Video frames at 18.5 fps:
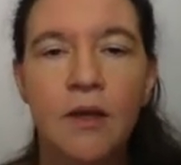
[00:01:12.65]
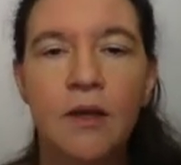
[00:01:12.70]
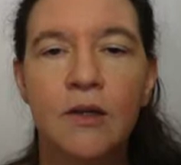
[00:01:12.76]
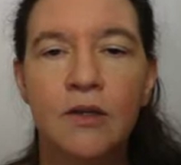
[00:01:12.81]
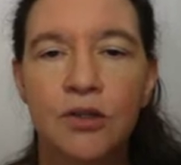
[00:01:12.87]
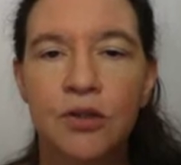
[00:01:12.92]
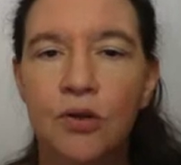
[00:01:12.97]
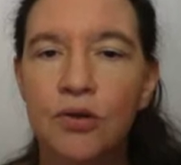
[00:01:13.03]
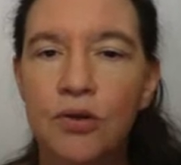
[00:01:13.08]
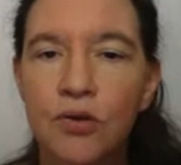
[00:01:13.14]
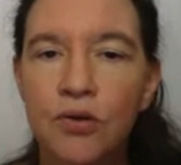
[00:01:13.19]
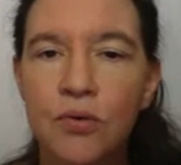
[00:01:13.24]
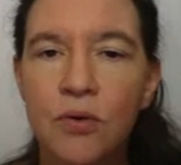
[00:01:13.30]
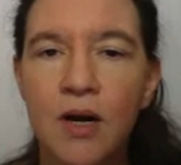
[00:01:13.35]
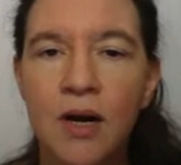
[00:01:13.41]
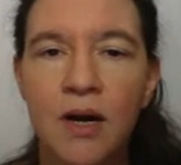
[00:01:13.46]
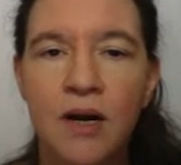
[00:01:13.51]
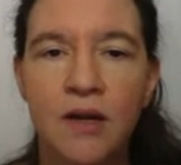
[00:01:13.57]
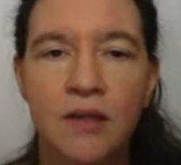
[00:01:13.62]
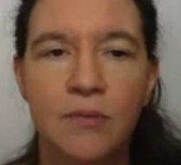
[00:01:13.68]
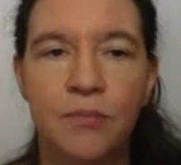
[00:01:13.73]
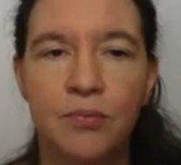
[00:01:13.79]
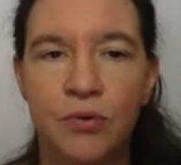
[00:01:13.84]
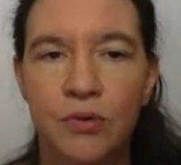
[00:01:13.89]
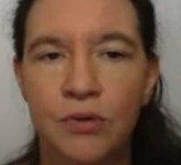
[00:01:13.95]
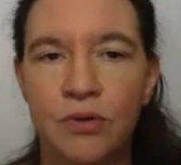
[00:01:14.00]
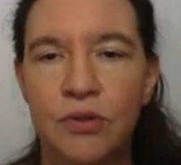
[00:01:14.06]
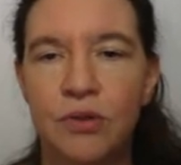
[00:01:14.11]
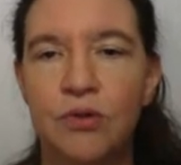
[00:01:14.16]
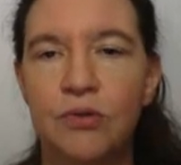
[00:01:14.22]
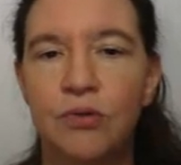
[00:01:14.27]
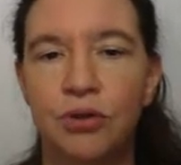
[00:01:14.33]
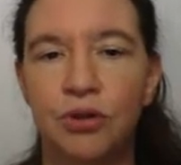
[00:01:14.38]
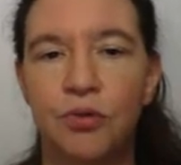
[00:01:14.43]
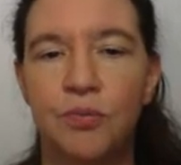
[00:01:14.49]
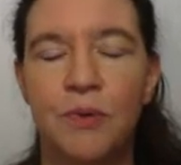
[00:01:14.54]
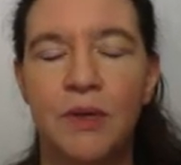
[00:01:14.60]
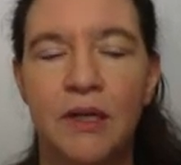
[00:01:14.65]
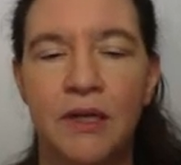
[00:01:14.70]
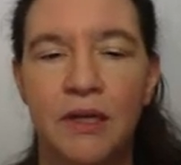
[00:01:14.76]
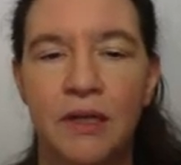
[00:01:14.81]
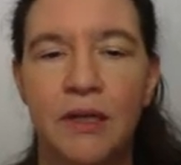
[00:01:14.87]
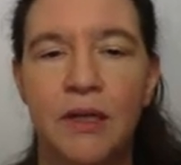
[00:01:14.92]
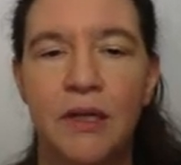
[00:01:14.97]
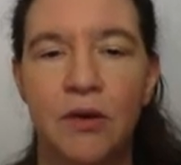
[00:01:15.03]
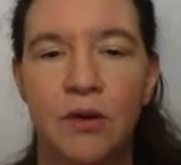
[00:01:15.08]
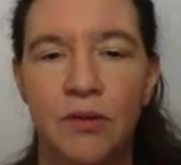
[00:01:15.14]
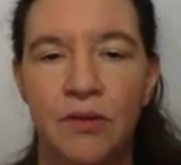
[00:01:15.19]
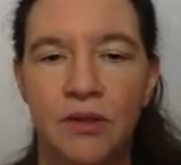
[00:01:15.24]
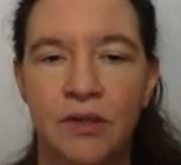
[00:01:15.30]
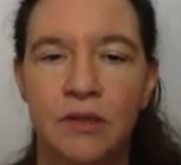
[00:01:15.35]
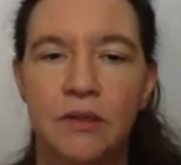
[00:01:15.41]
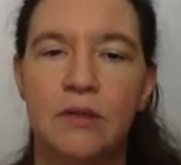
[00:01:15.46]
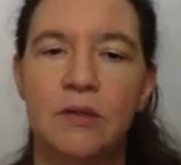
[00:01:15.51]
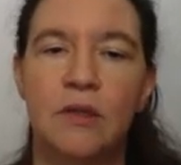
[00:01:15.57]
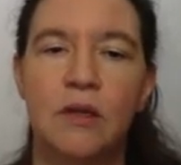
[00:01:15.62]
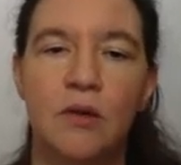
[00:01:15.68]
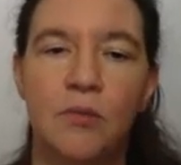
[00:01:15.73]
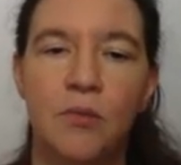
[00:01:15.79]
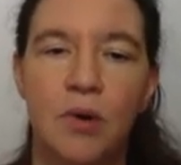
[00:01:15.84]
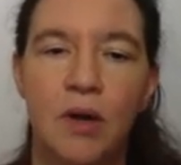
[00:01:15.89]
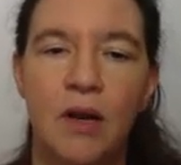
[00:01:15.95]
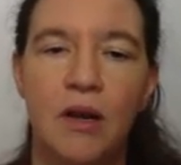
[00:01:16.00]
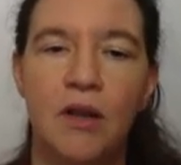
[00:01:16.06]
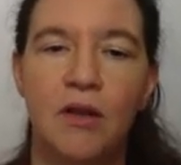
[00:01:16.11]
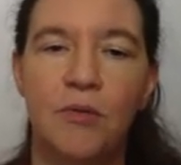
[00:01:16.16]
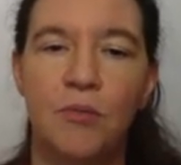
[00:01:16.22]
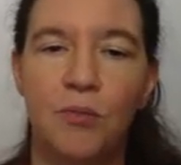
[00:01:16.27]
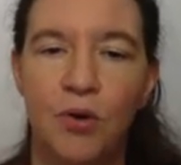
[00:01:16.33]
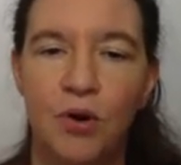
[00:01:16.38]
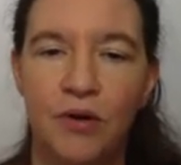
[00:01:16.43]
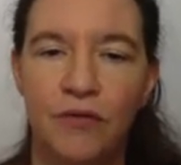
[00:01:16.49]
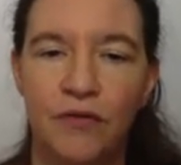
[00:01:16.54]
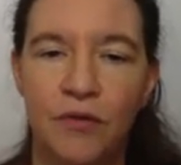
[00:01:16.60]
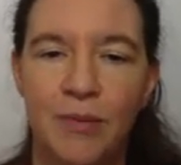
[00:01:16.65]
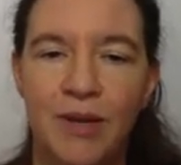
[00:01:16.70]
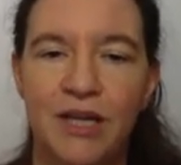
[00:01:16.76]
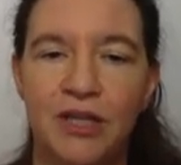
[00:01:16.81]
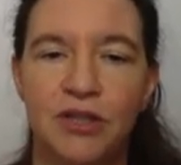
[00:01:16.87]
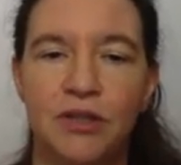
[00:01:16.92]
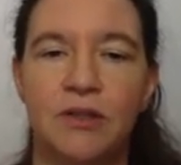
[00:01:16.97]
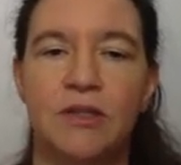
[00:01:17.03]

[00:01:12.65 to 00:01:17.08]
So you are the person who should be clicking on this, well, more information.